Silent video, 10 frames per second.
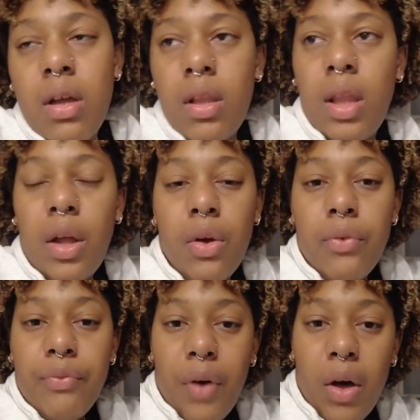like her
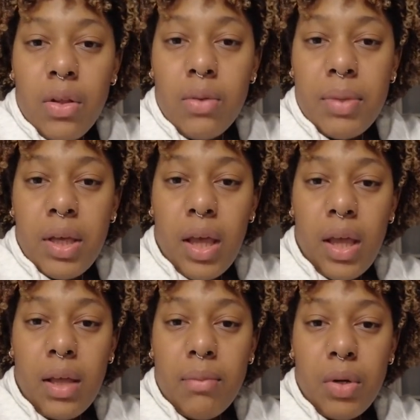father
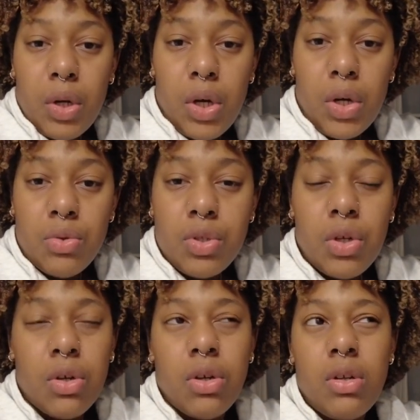became her coach,
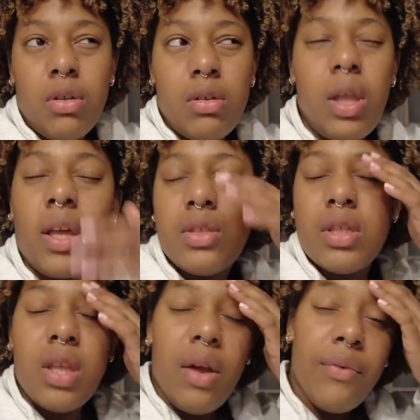or yeah, because like,
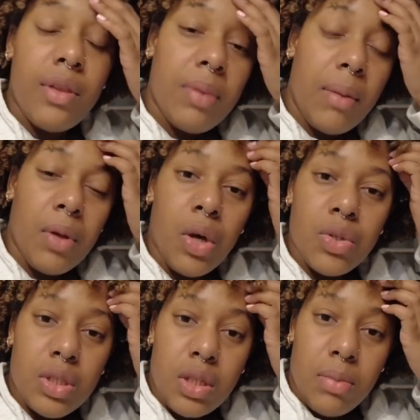yeah, her father became her coach,
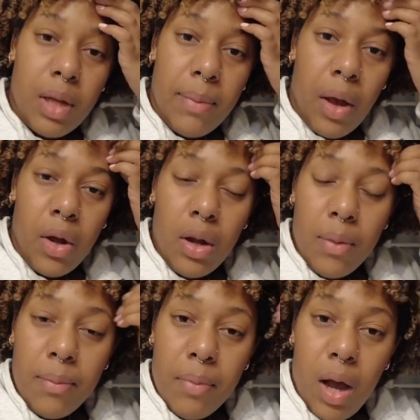and a little bit about her
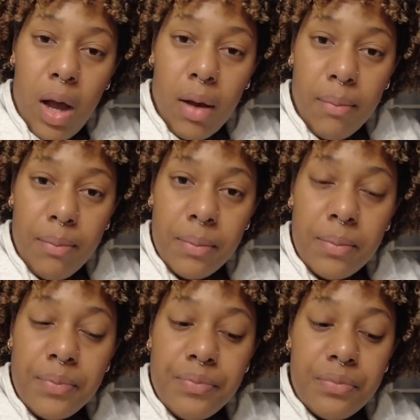mom
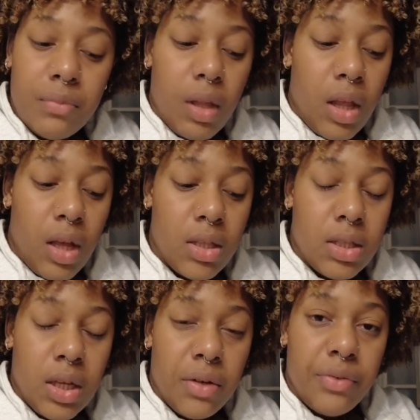and
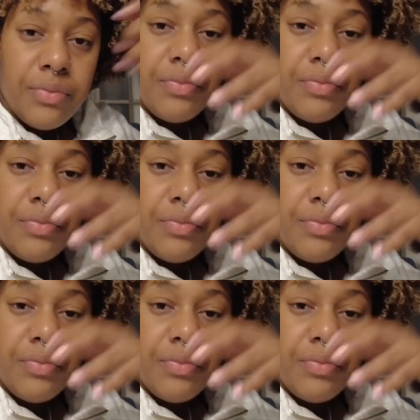stuff.